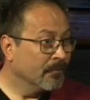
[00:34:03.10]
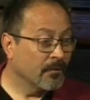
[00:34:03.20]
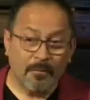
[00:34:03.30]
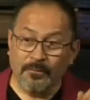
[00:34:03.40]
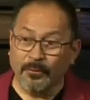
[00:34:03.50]

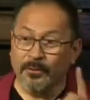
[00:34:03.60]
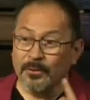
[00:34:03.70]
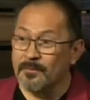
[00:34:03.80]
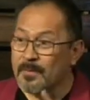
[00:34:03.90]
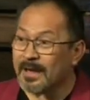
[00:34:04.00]
So before
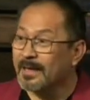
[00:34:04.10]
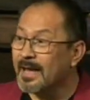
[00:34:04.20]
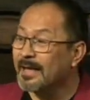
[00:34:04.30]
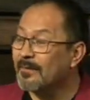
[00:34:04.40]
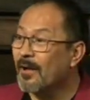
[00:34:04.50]
you make a
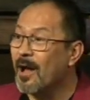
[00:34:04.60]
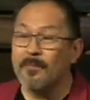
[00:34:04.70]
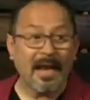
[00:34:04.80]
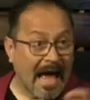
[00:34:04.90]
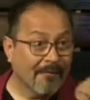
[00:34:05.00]
negative
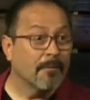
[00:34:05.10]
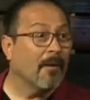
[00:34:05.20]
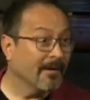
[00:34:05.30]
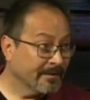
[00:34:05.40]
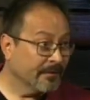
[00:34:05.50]
comment, have a
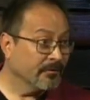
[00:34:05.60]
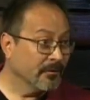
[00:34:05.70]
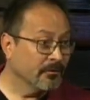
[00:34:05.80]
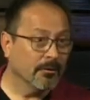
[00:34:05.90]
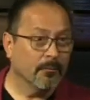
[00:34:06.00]
positive
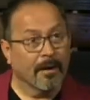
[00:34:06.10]
solution.